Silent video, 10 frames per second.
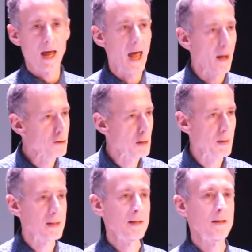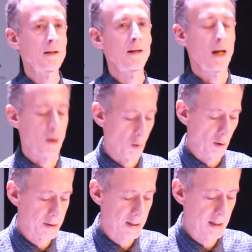LGBT
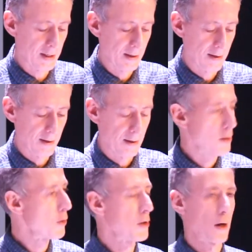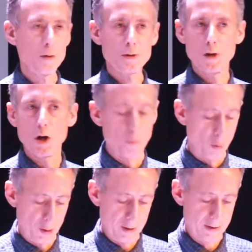equality knows no
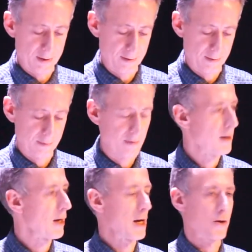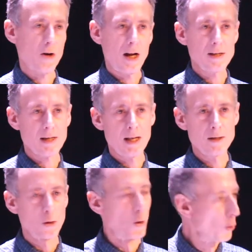borders. It
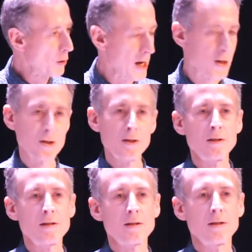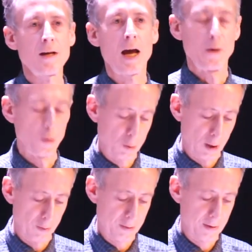transcends all nations and all
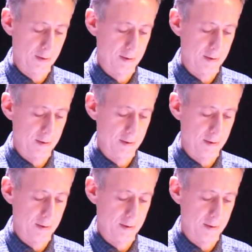cultures.